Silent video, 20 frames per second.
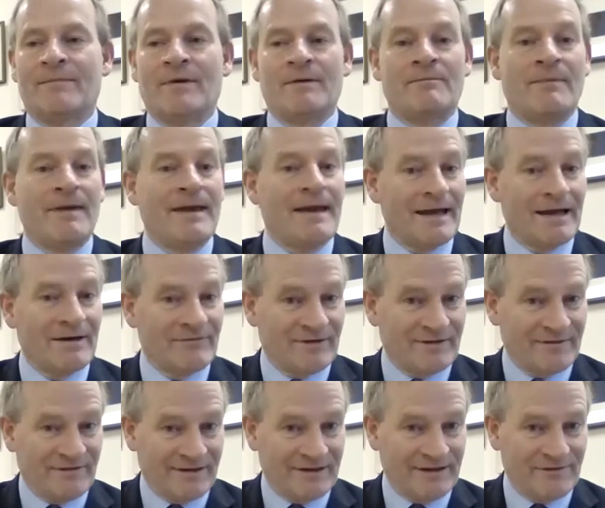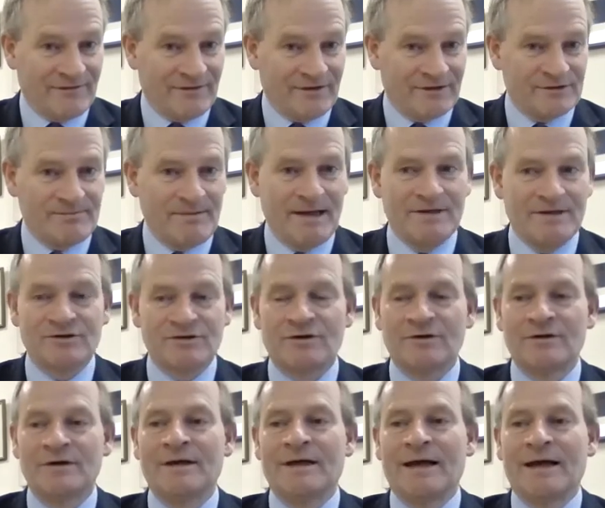may have a significant
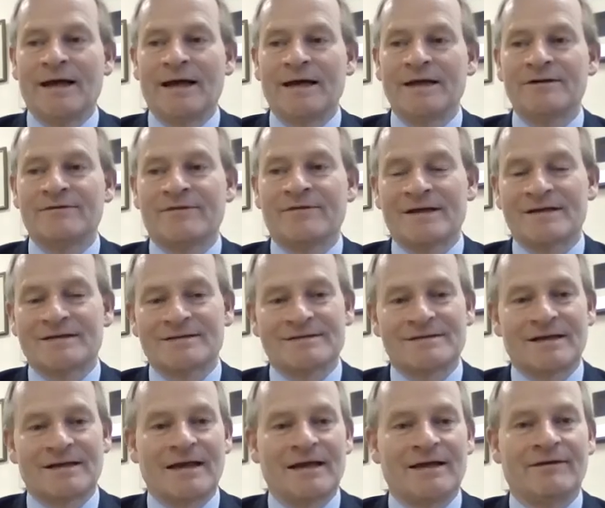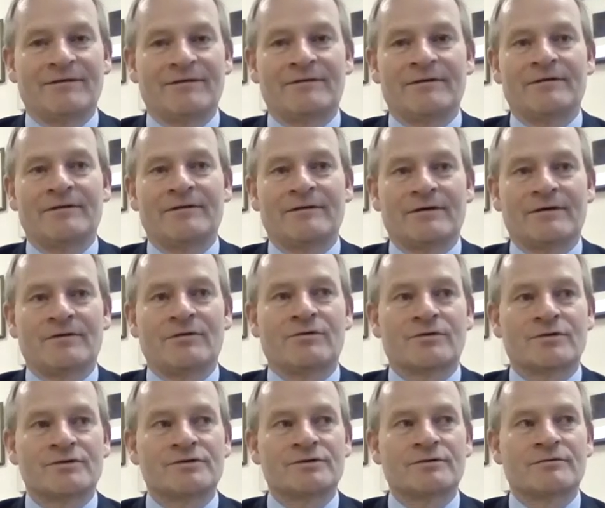pension. And if that is the case, the
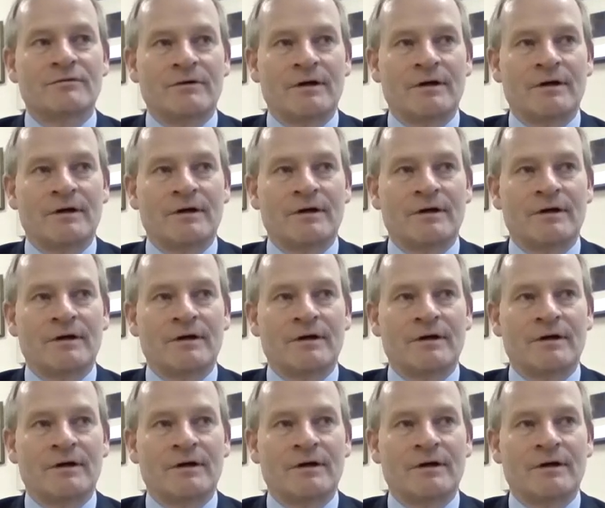court,